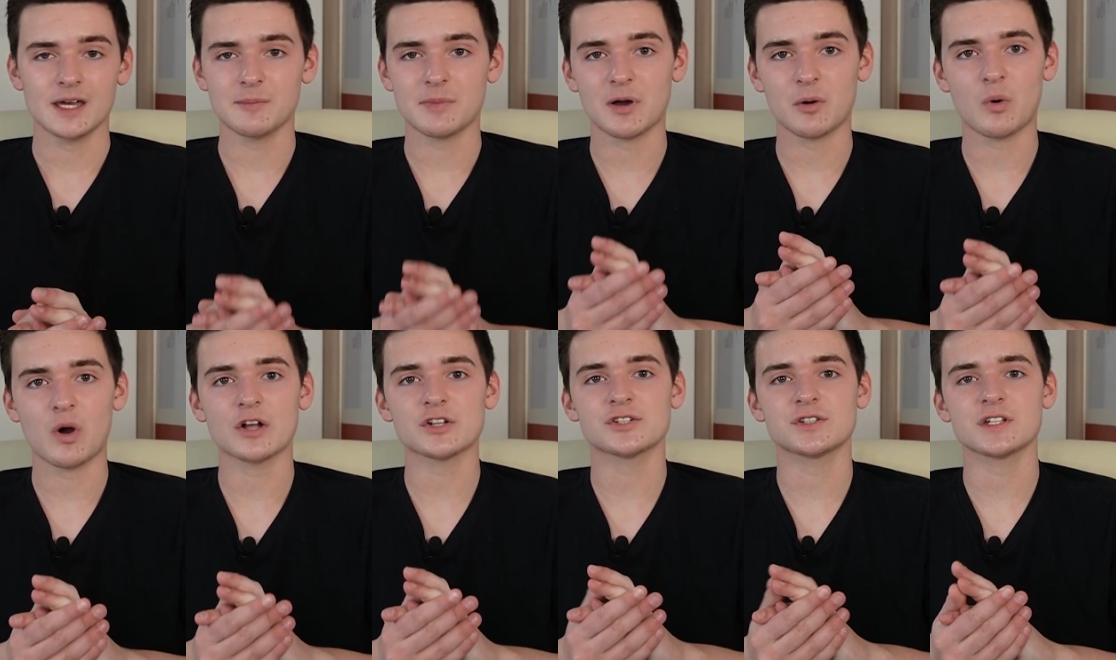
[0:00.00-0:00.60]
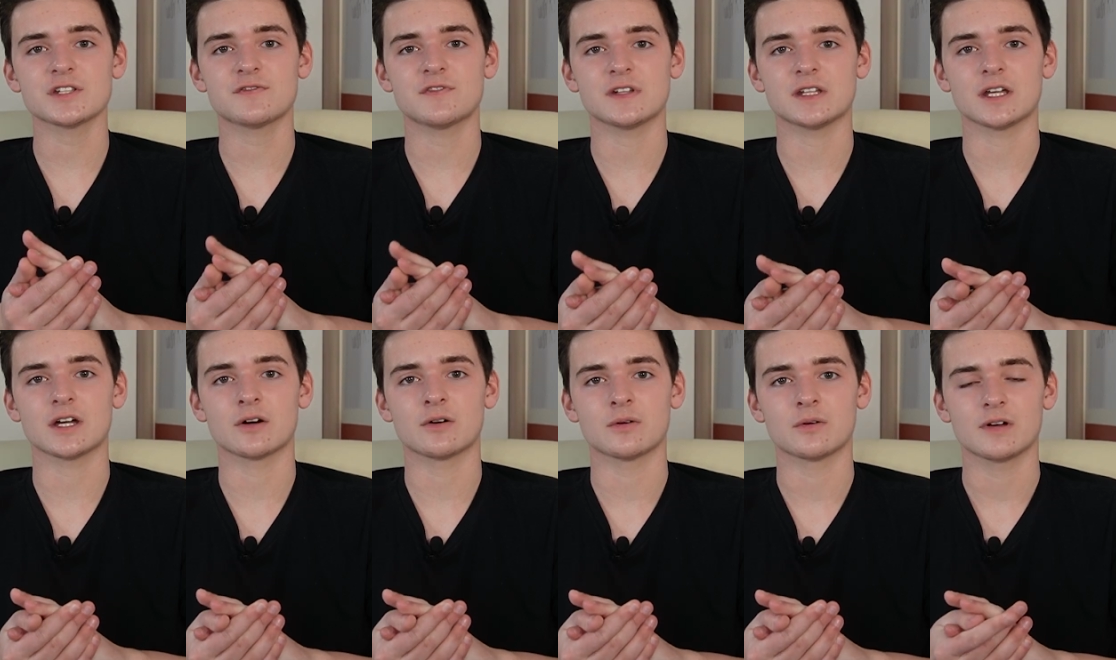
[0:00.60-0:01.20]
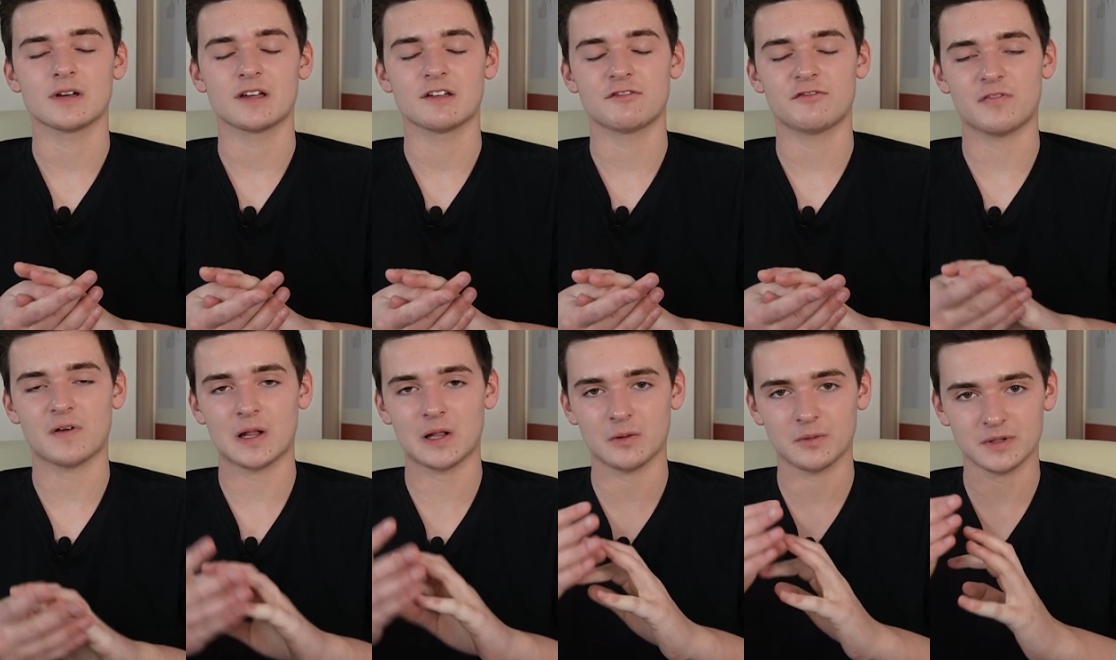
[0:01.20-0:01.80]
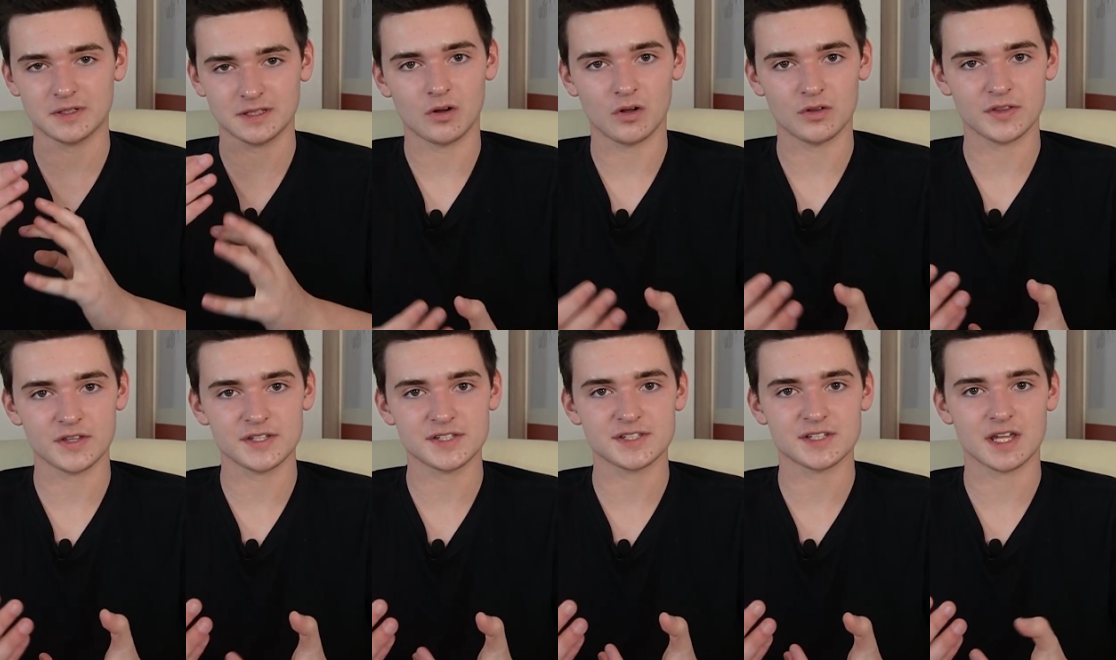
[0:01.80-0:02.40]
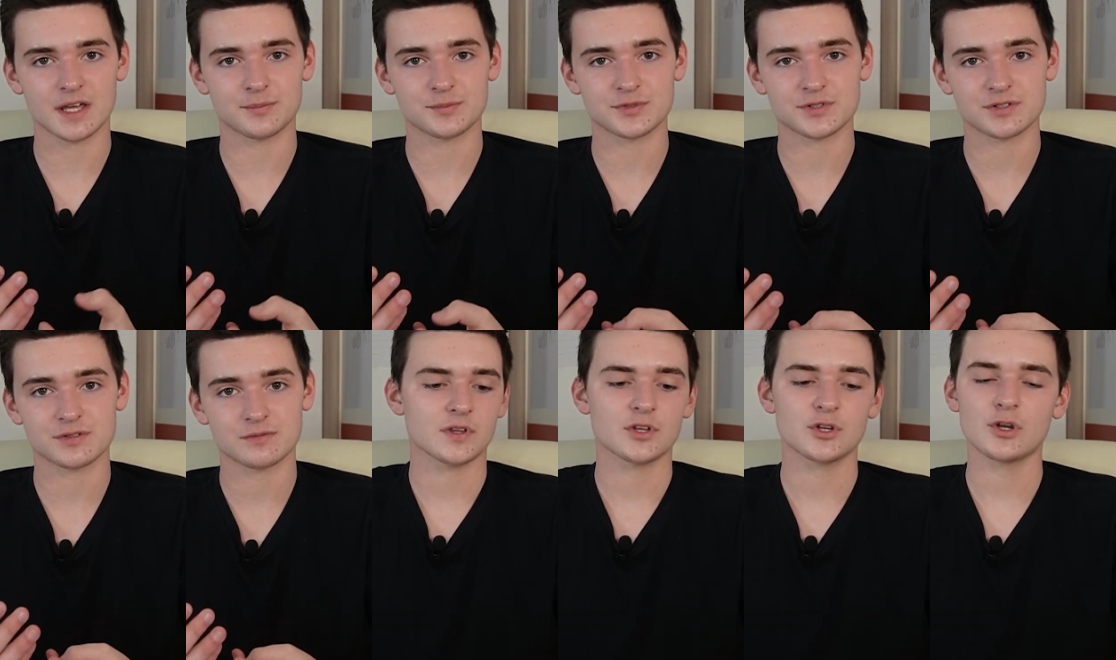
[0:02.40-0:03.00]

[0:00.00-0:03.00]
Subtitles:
And by watching this video and following all these steps,